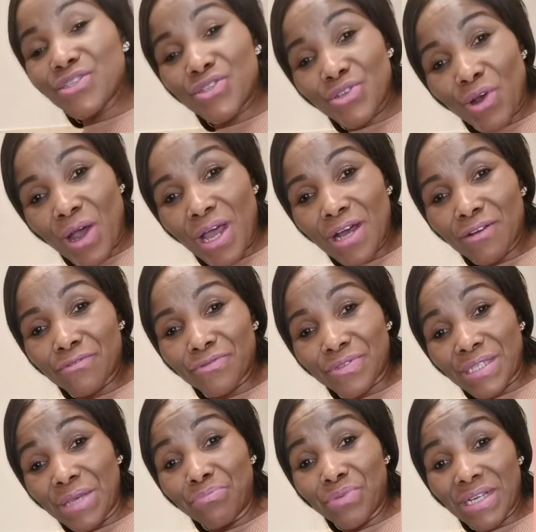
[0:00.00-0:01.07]
To your health,
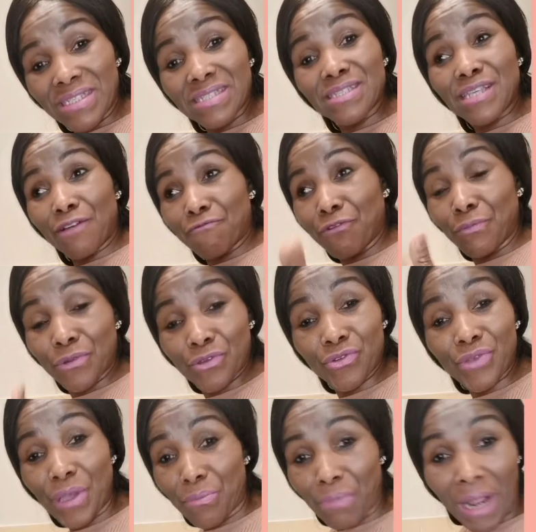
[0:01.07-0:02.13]
stay blessed. It's time for me to
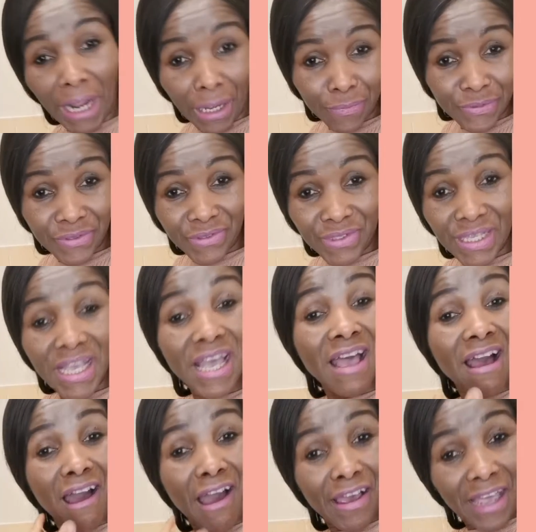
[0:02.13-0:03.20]
take my capsules.
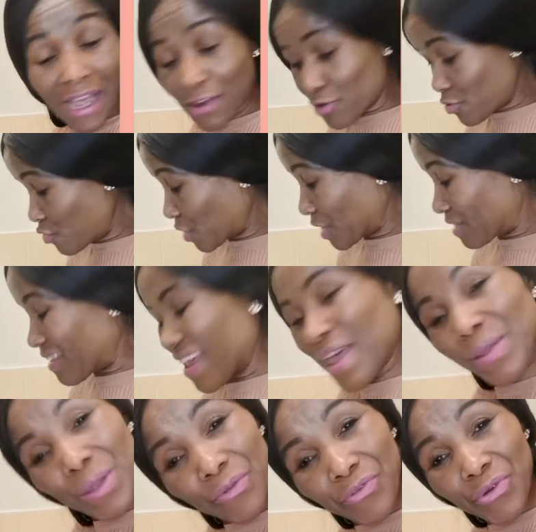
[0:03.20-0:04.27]
I cook in a
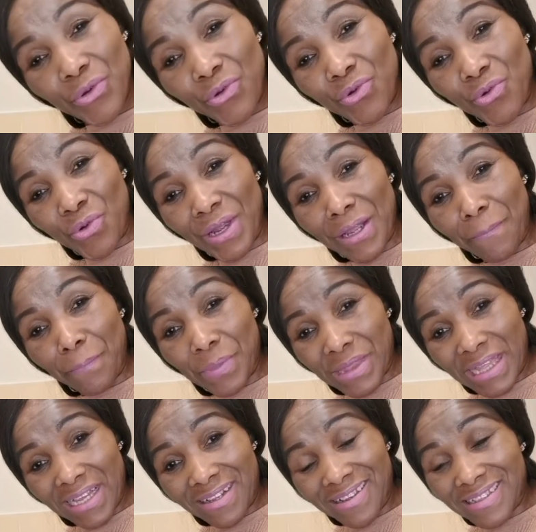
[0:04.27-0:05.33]
healthy cookware
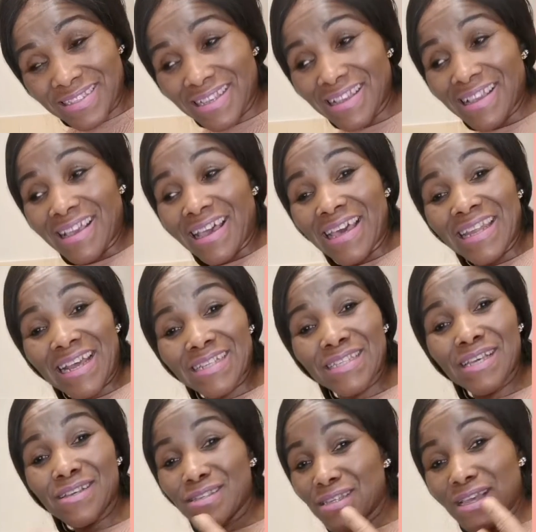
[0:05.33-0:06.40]
like this, and I
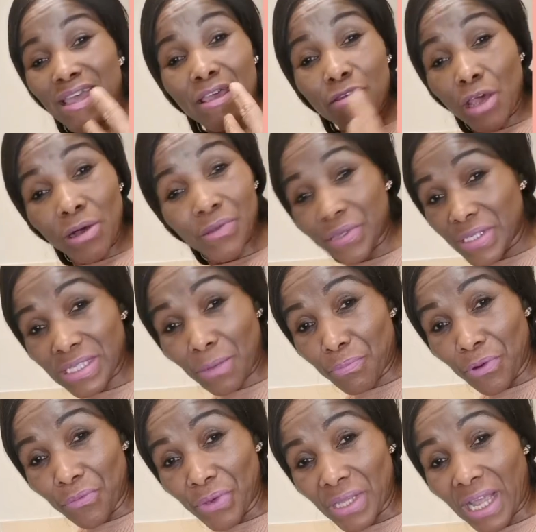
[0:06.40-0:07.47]
take healthy
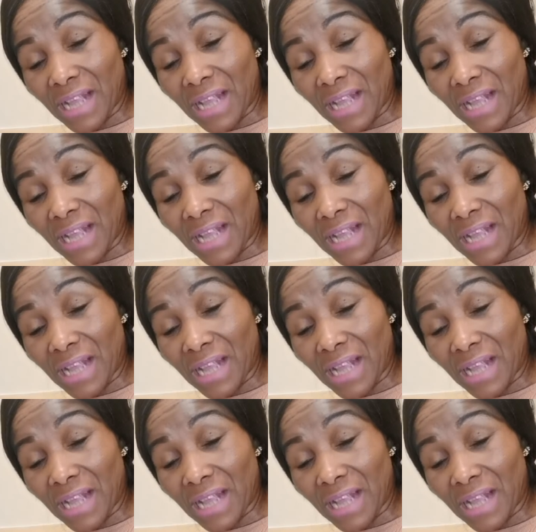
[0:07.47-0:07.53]
supplement.